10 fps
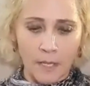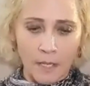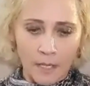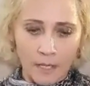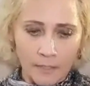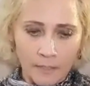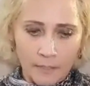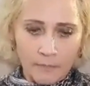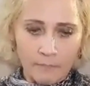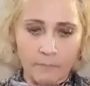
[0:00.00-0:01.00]
And
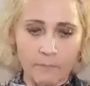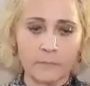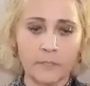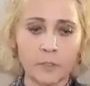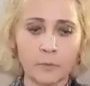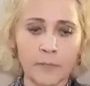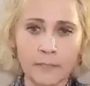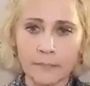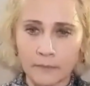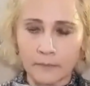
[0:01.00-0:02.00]
little by
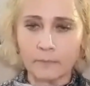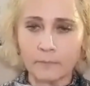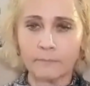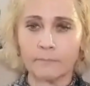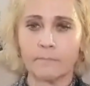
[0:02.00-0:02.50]
little,